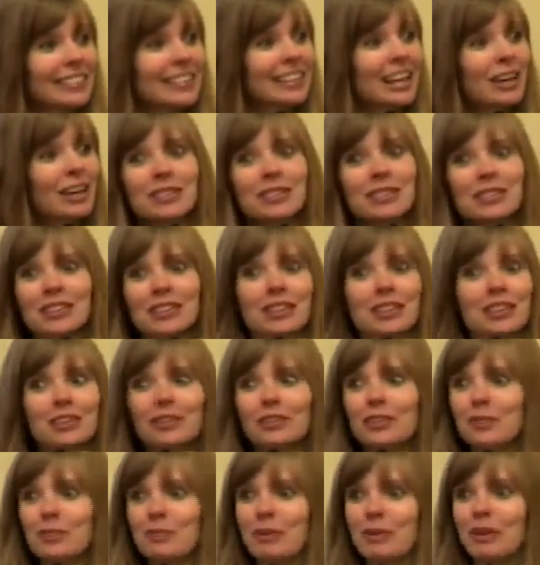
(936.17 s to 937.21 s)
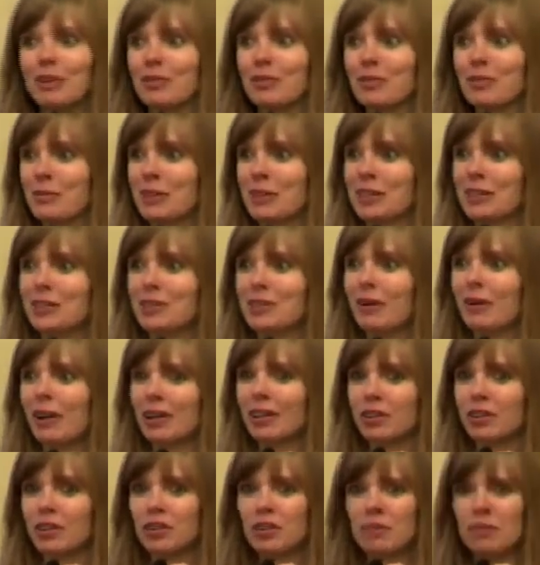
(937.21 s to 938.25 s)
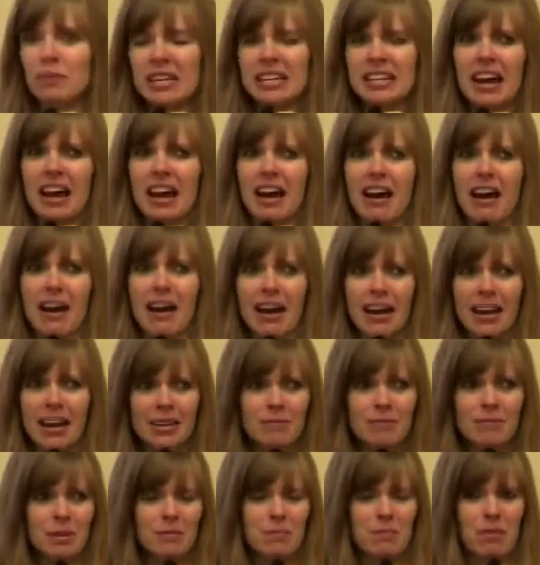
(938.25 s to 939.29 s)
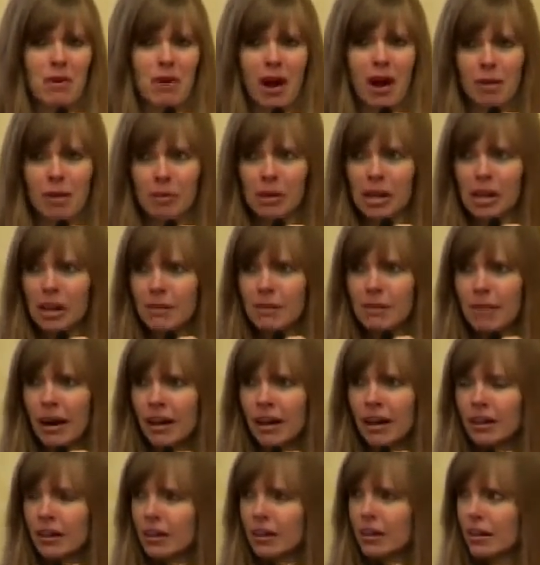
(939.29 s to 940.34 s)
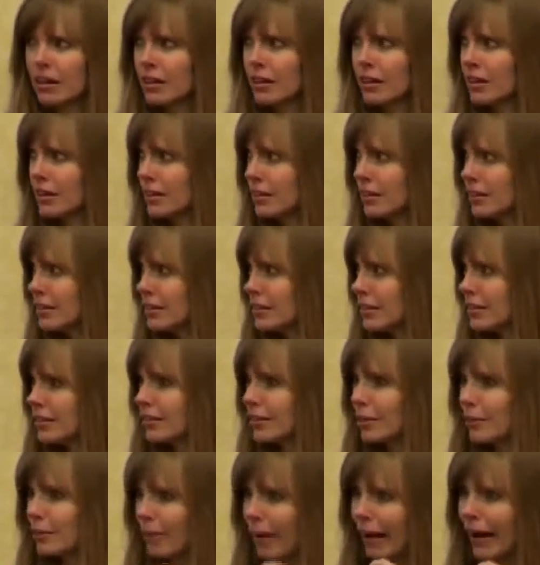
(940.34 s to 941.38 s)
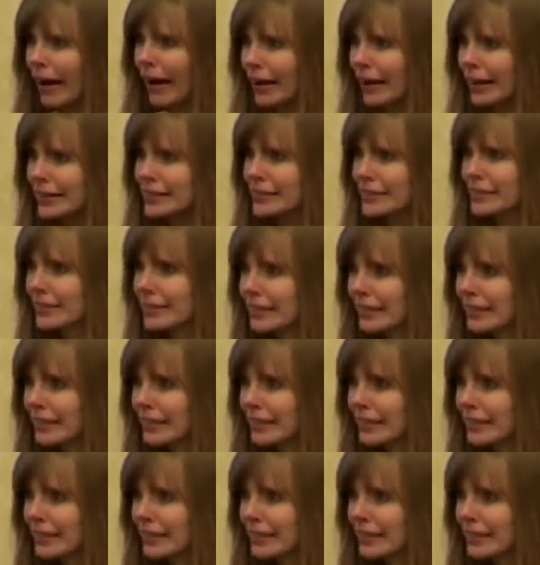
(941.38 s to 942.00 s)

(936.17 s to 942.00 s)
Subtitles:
That was a huge pill for me to swallow. You mean I'm the problem? What?